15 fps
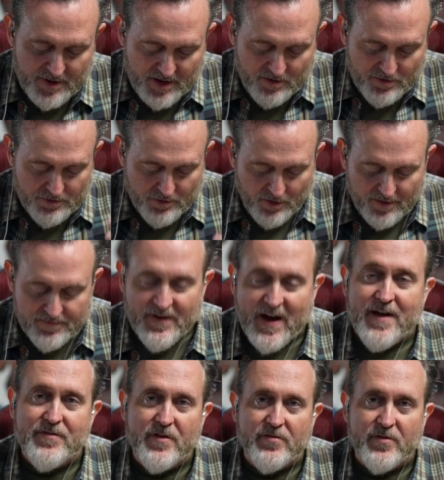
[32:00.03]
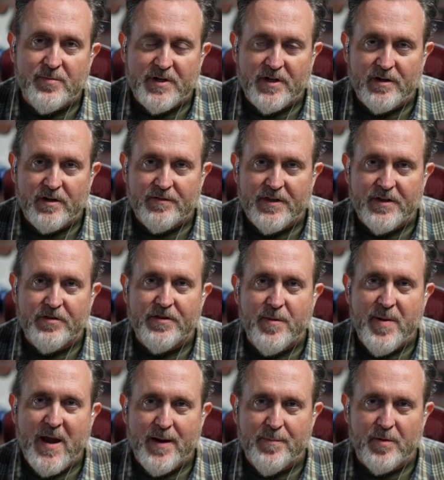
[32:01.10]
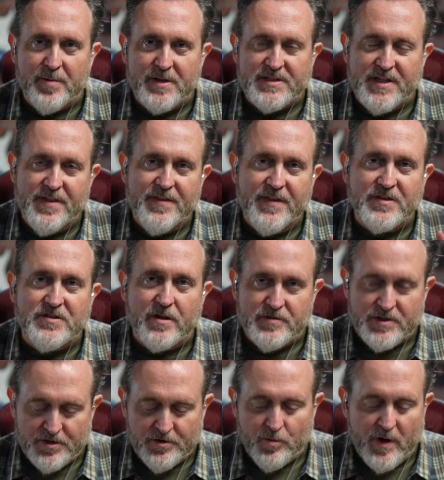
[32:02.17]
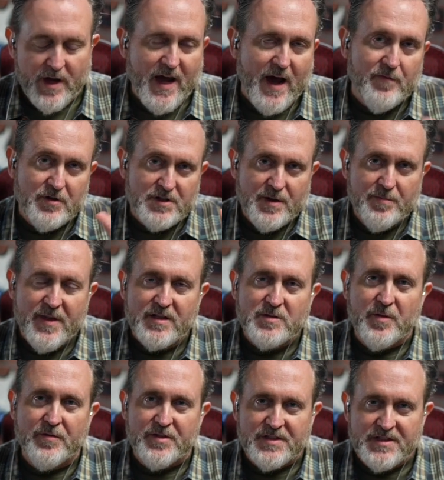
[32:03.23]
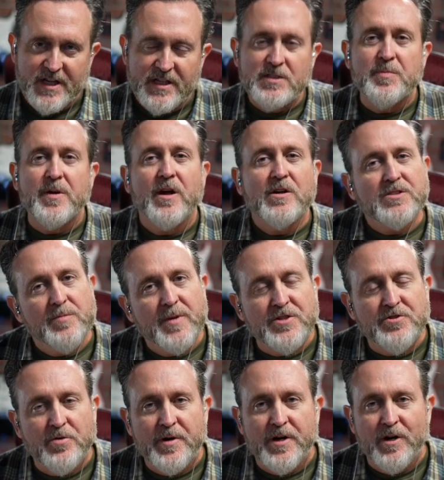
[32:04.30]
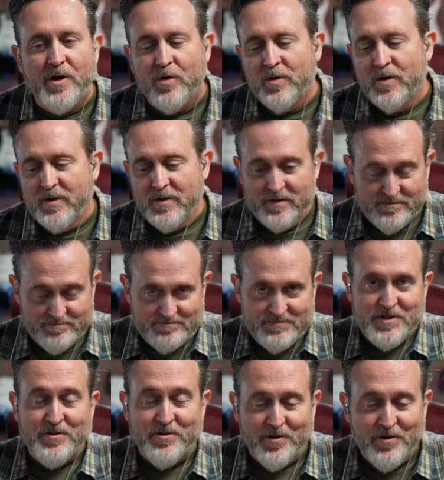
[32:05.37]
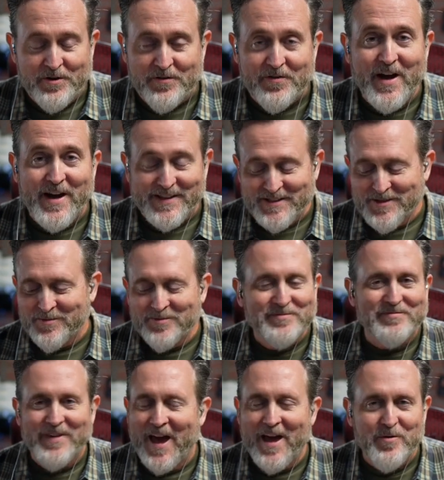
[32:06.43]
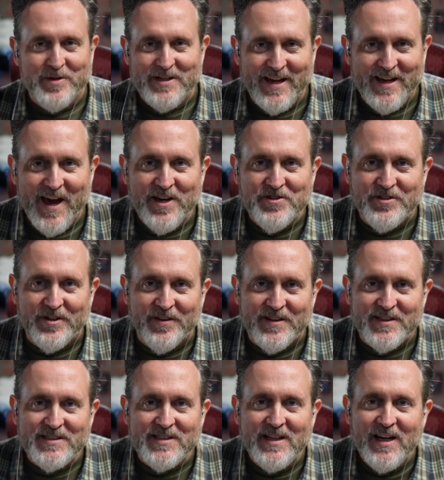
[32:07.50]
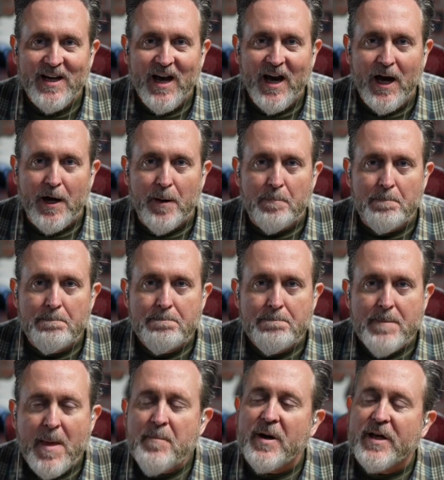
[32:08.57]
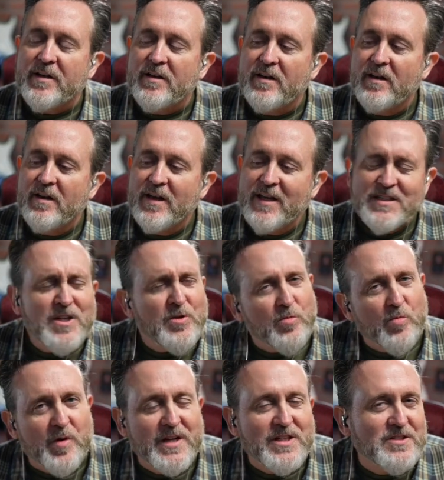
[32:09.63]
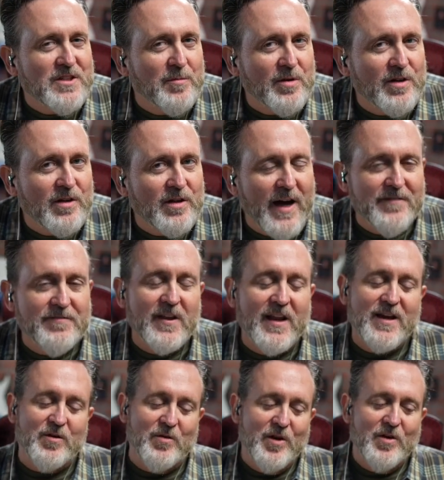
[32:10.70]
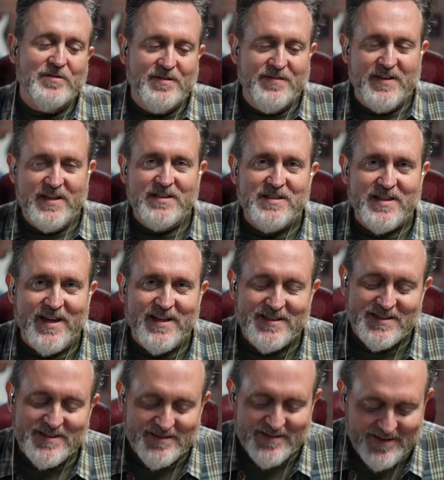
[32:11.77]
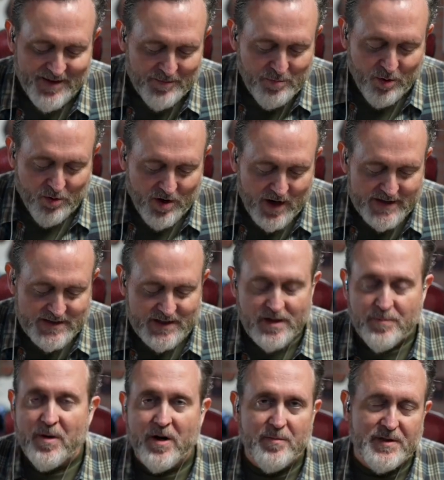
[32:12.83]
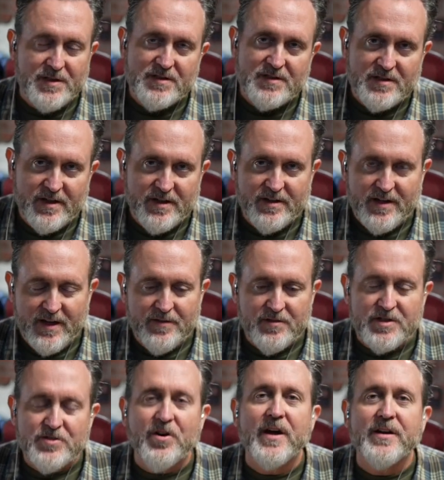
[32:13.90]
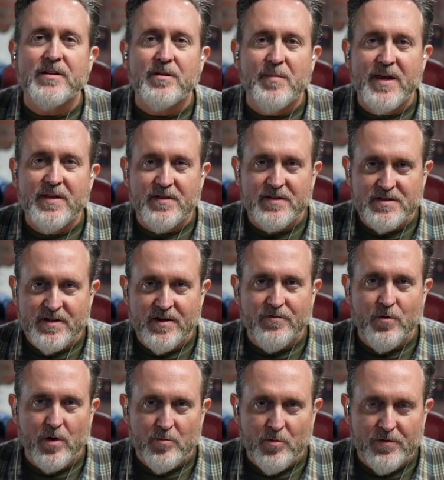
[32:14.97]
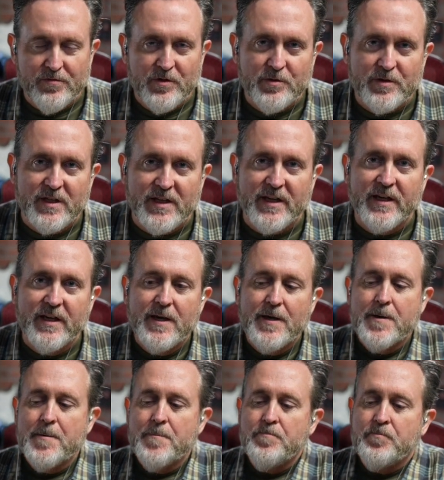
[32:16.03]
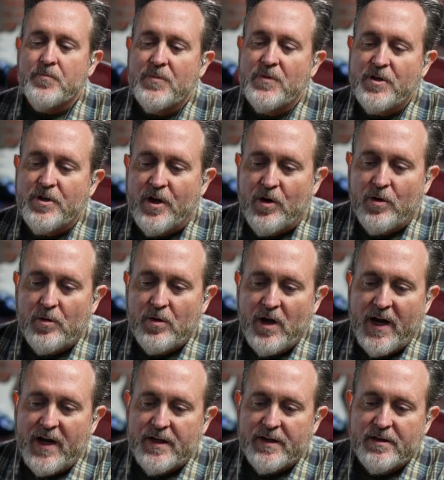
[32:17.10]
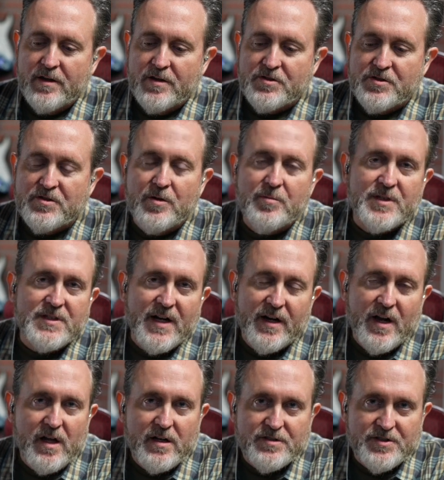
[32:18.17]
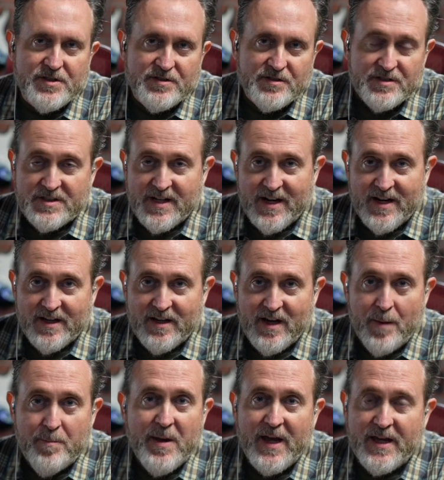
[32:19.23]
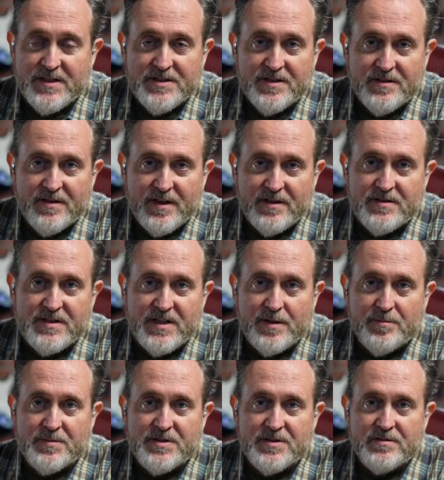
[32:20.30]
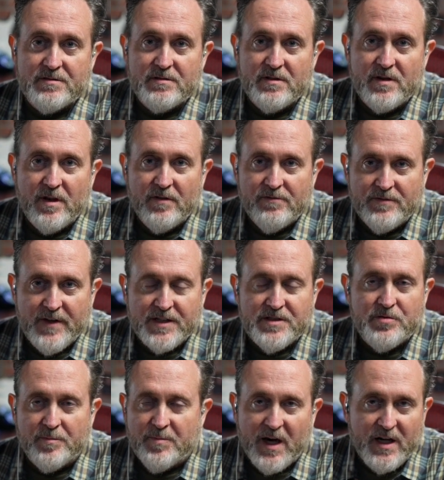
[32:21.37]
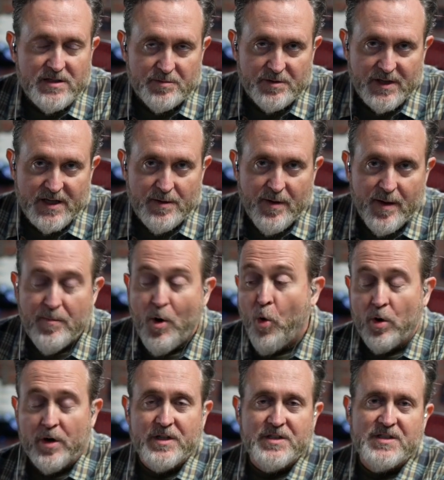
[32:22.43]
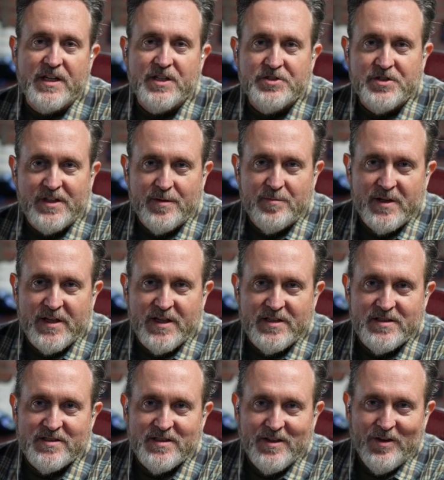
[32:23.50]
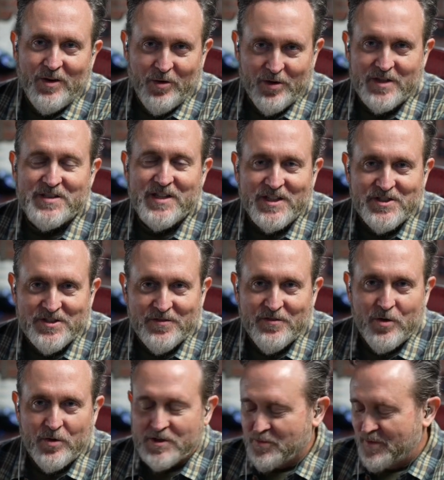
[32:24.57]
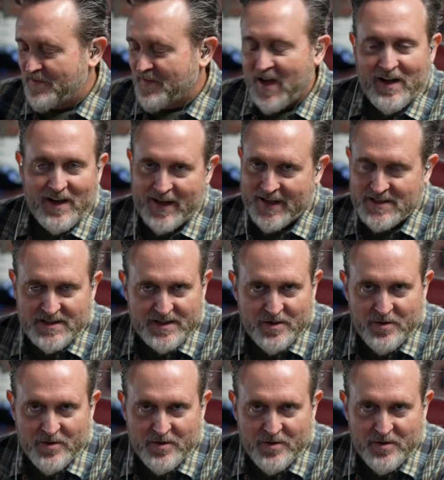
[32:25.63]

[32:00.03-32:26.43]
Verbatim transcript: to go through all five of them here that are in the paper because I think they serve as a good recap for some things we've discussed, but also make sure we know, to your own advice, how do we take action on this? Um, but is it reasonable? I feel like these days, poor IT departments and any of us trying to make this stuff work more fluidly, you know, uh, consumer technologies are setting a pace that seems next to impossible to keep up organizationally because organizationally, of course, we've got legacy